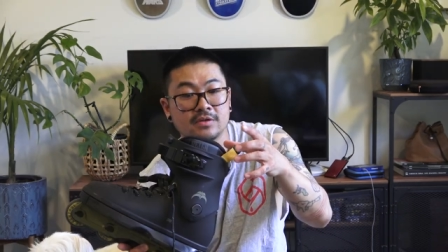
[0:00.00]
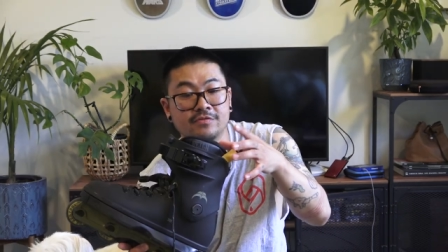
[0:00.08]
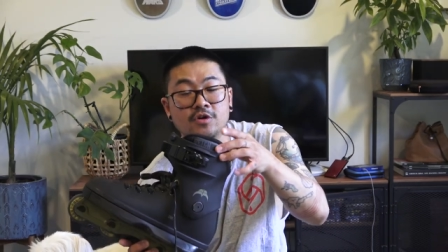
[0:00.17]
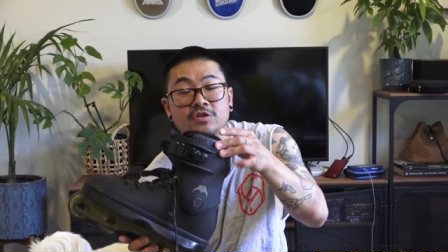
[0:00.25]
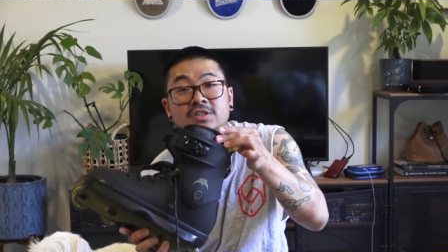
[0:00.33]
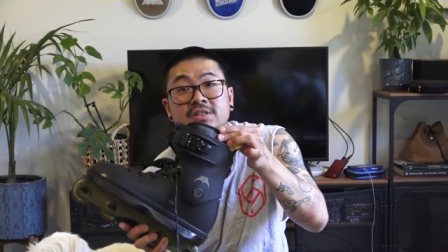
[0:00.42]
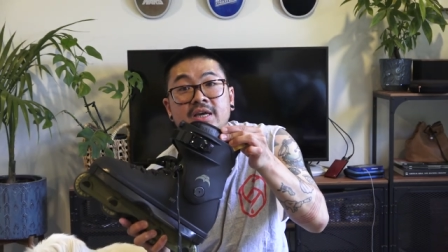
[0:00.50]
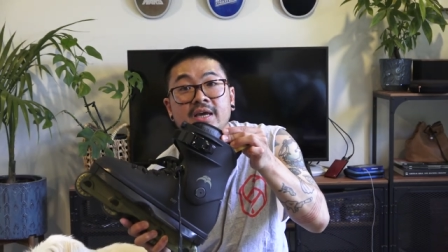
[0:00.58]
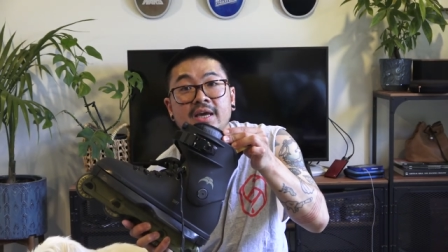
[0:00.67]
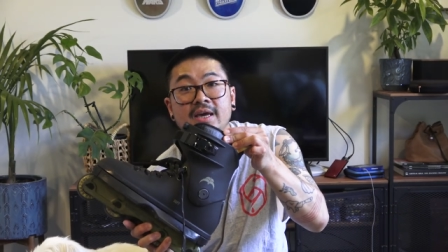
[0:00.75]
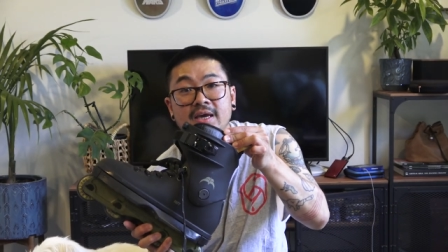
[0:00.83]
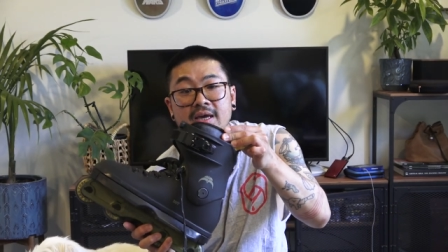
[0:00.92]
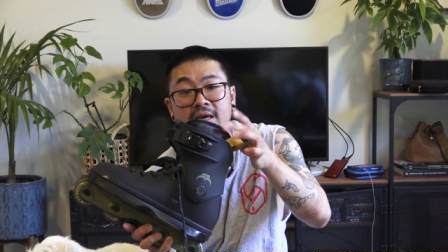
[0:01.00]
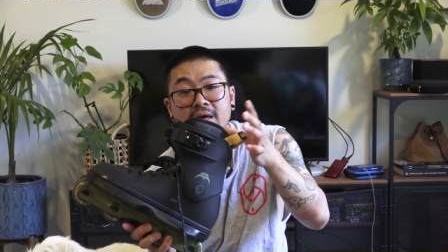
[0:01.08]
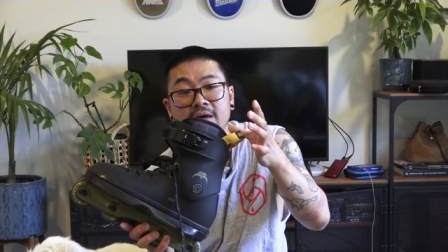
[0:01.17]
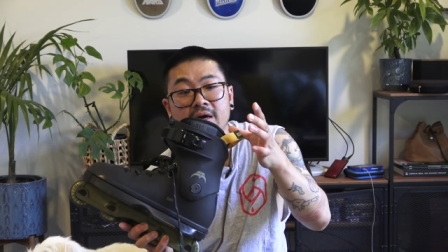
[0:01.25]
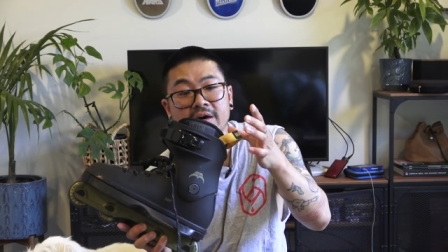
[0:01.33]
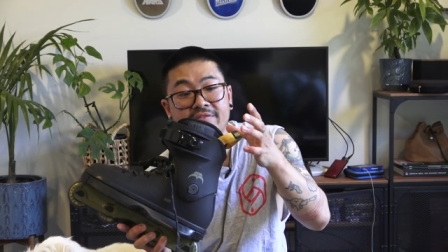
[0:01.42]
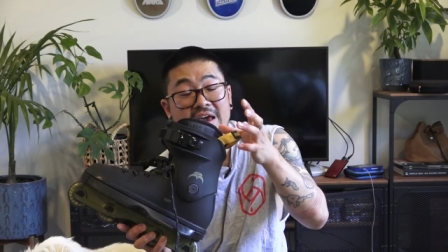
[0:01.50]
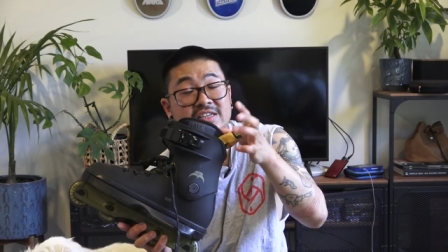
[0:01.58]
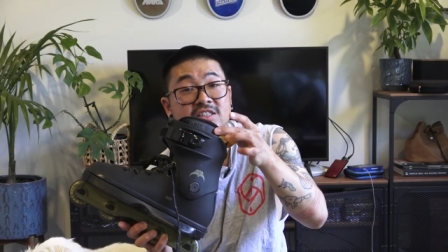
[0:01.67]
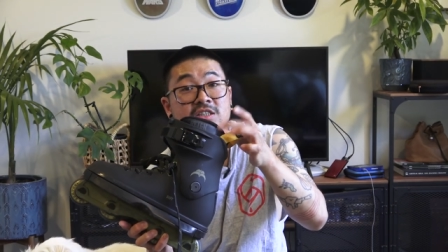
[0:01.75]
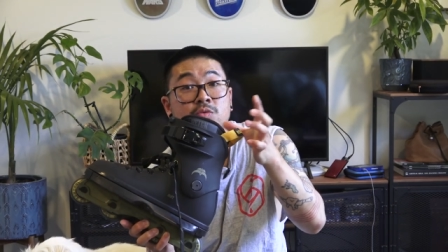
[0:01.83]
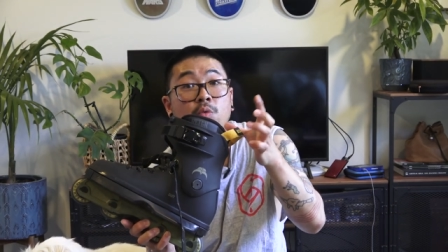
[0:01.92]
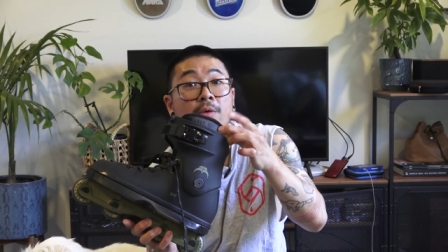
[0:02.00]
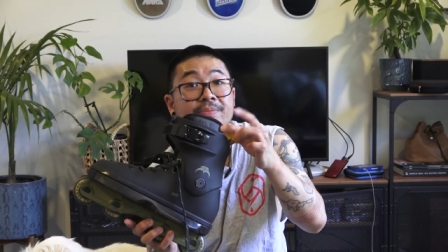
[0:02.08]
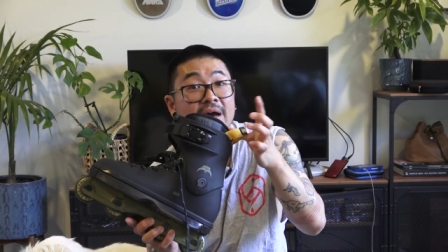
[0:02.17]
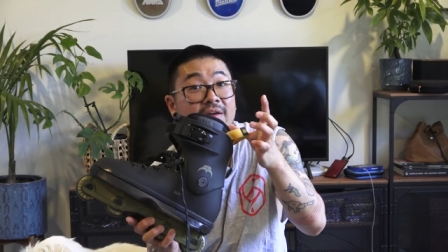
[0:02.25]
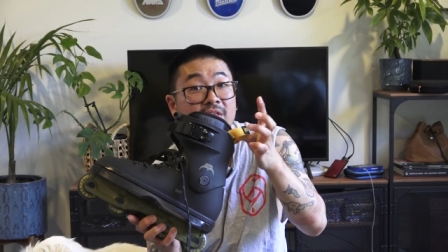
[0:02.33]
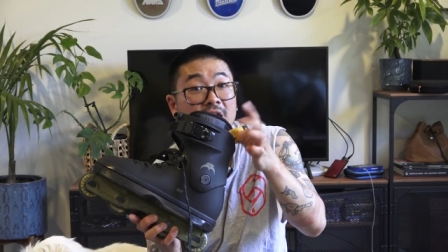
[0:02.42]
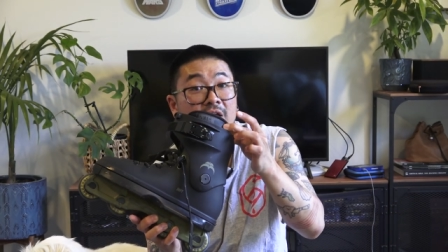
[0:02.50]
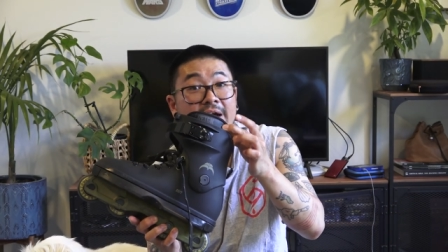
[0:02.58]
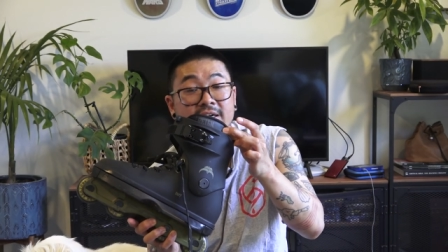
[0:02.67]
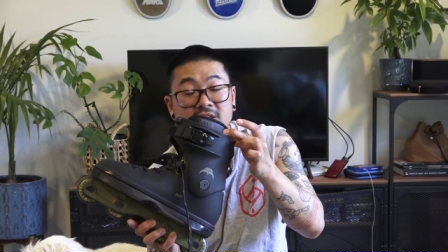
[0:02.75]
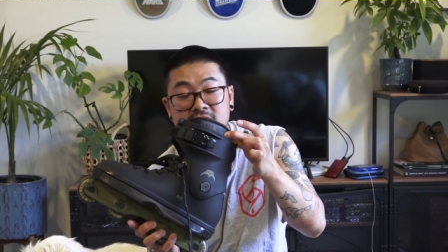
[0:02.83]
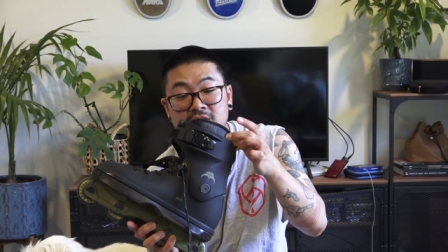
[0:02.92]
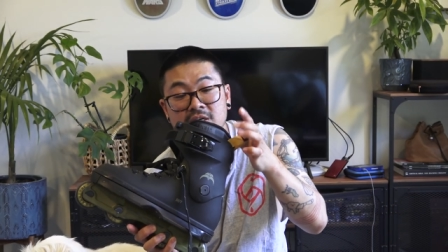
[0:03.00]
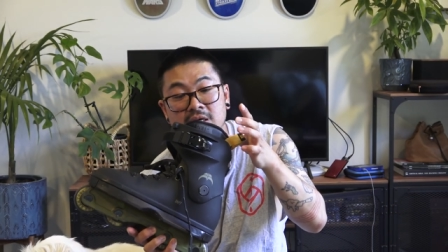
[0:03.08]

You've noticed here, I've actually swapped out the liner.